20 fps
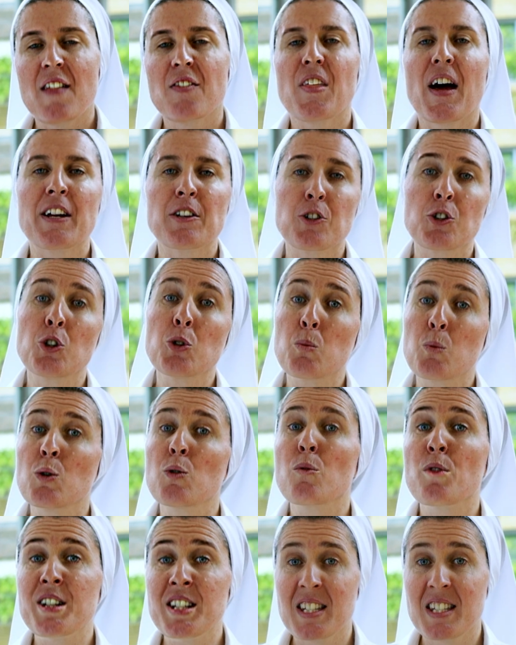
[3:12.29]
that you will
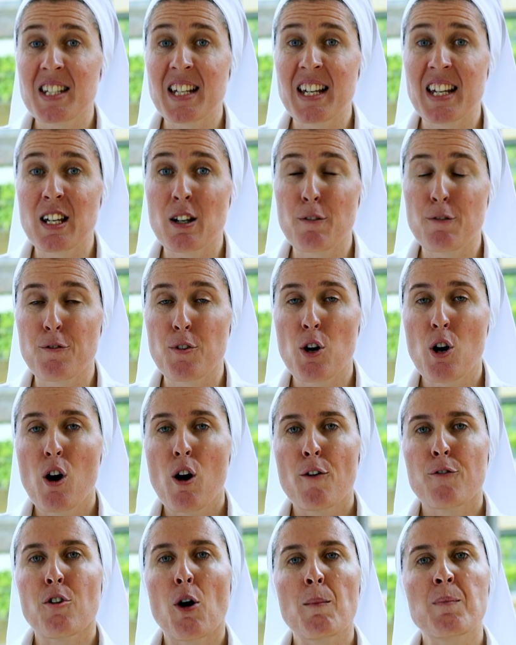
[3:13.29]
receive
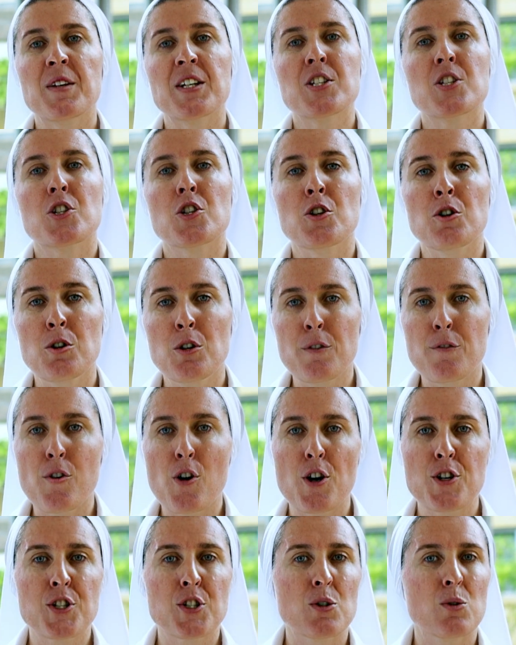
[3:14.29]
from this
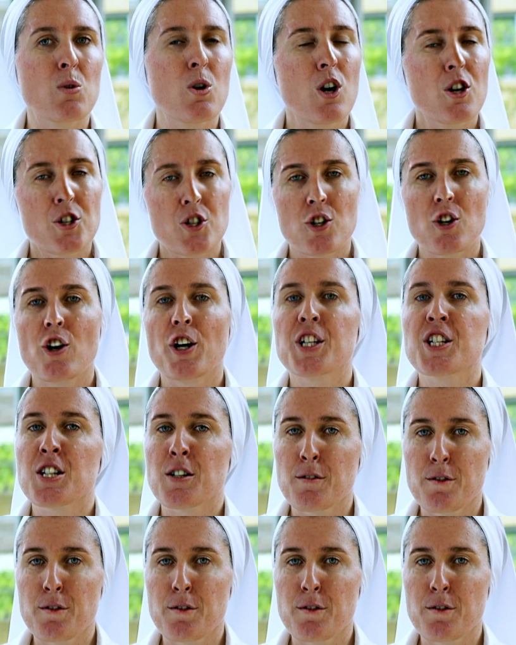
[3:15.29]
universal church